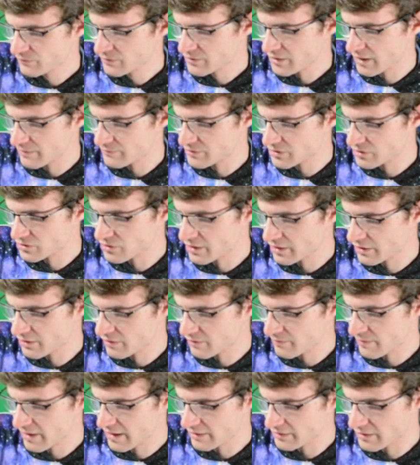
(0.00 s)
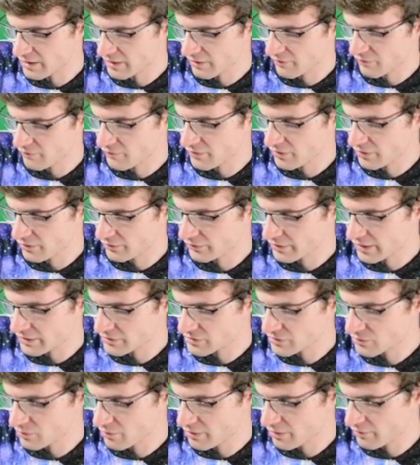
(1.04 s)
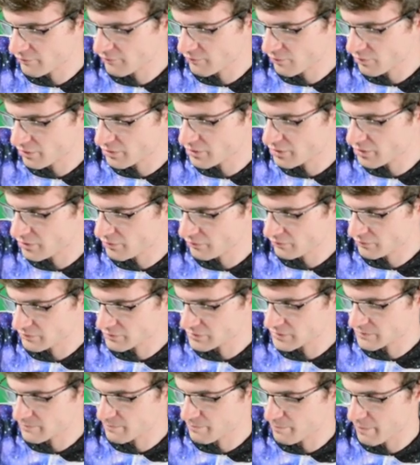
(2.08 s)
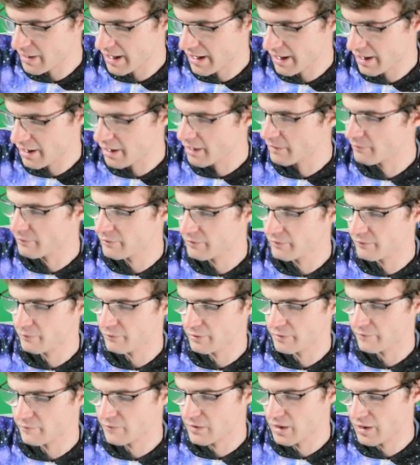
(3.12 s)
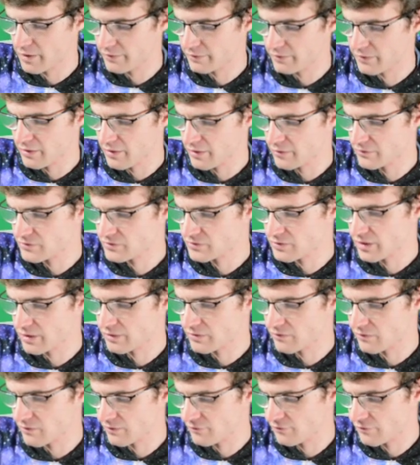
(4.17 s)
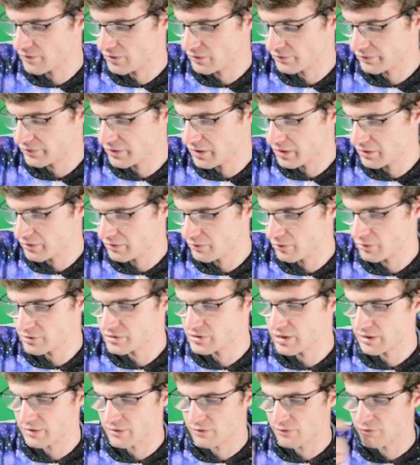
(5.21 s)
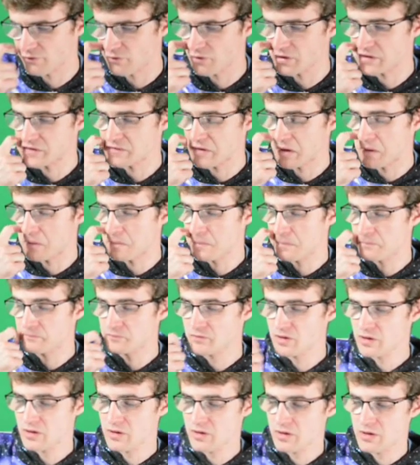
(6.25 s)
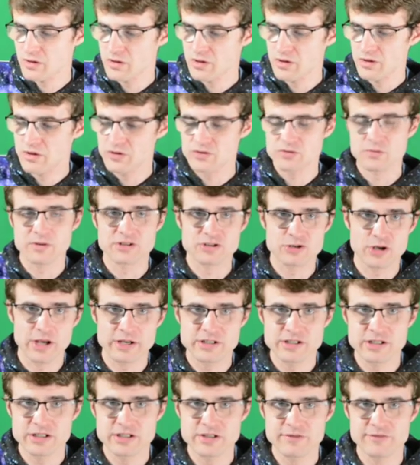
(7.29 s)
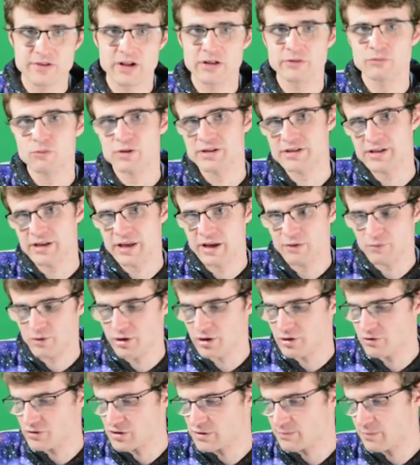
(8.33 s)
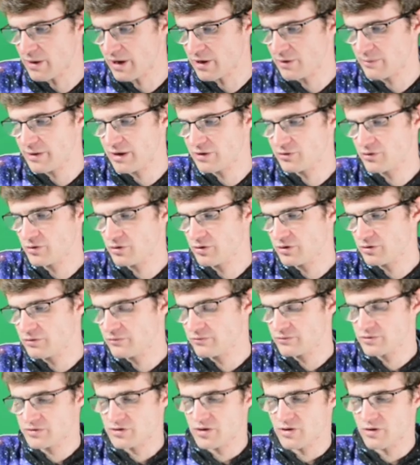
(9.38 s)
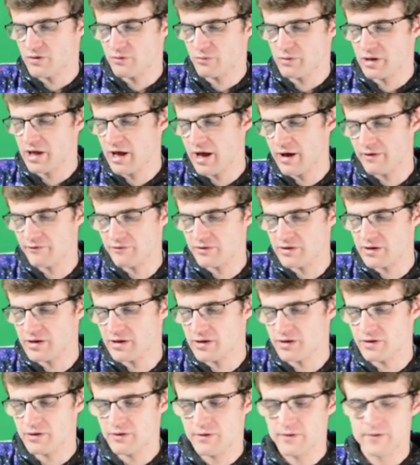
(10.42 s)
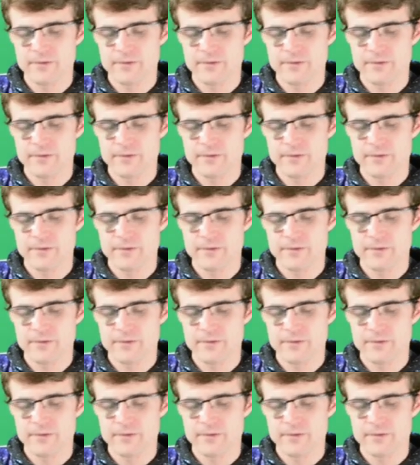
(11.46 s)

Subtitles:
times the strength of the magnetic field, that's 24 newtons. Bam! We've got the strength of the field there, or strength of the force felt. So what direction is it felt? Once again, we're going to use Spider-Man rule. So we have the